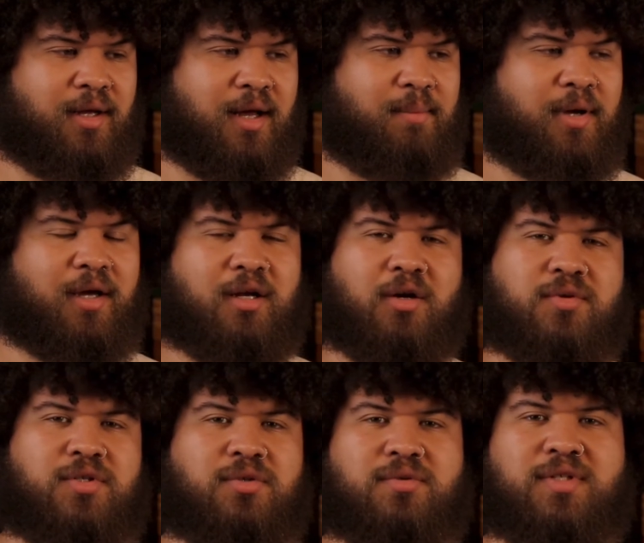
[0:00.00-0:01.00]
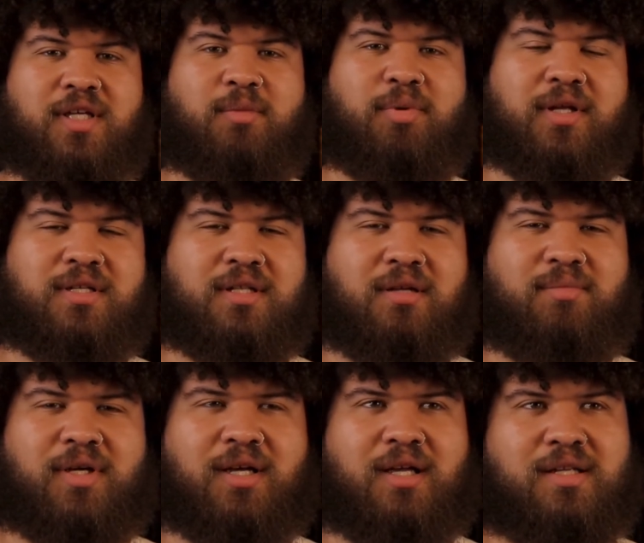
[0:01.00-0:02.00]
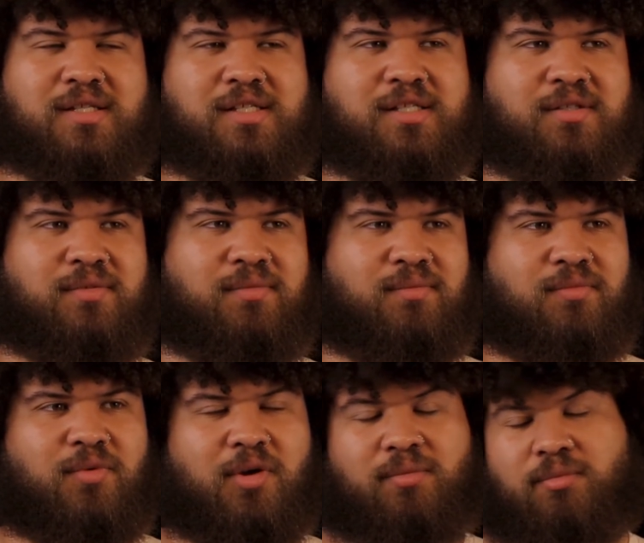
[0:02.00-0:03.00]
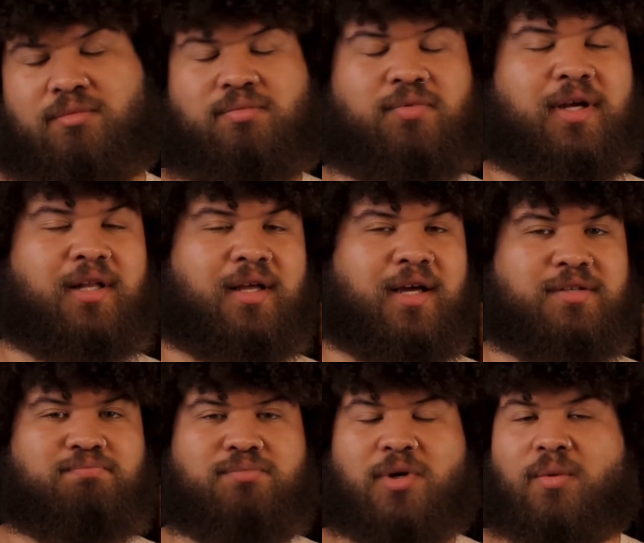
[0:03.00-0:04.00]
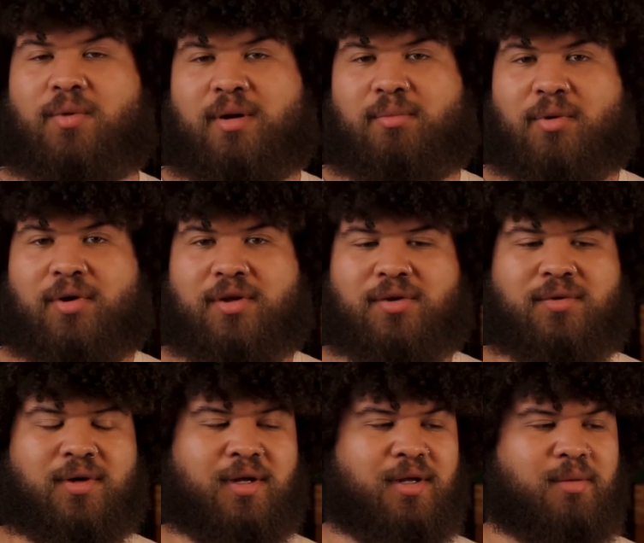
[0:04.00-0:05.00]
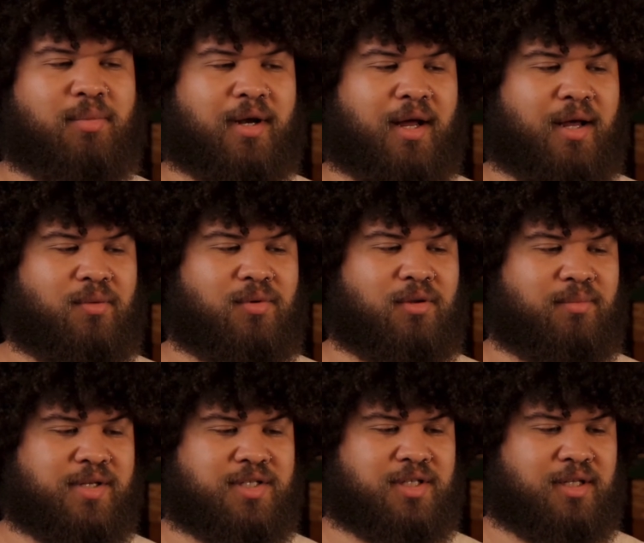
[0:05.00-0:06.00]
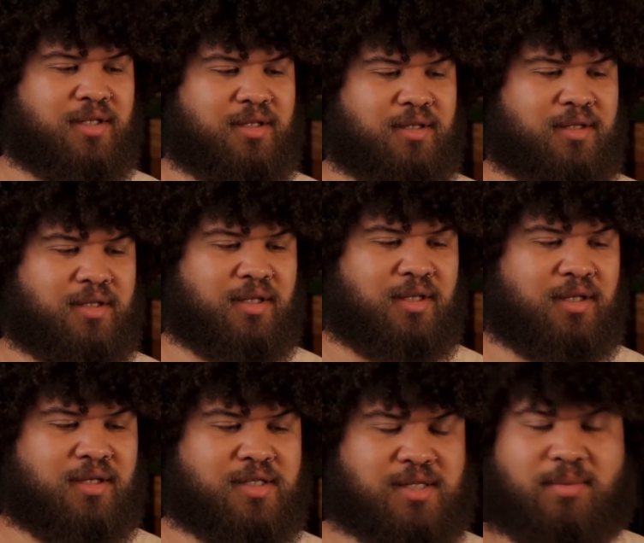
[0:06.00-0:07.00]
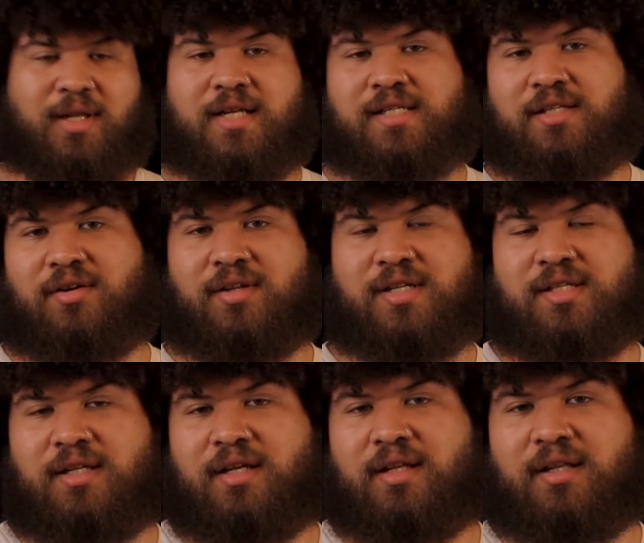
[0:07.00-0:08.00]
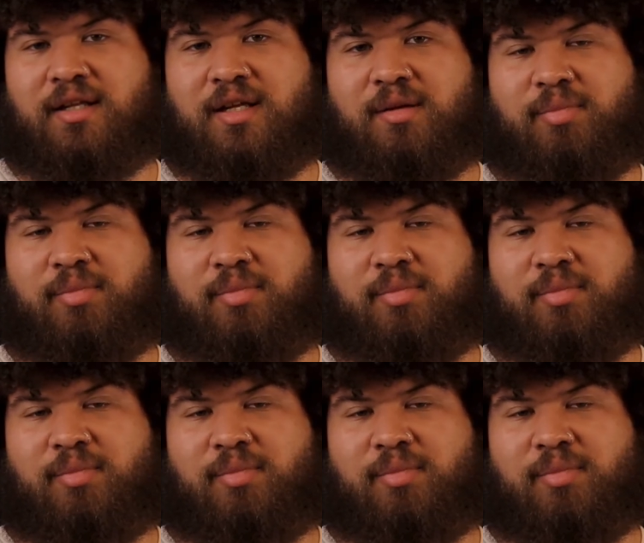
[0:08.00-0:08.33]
I'm not going to go too deep into them because, well, frankly, I don't want to bore you, but I will mention the subclasses that are listed in the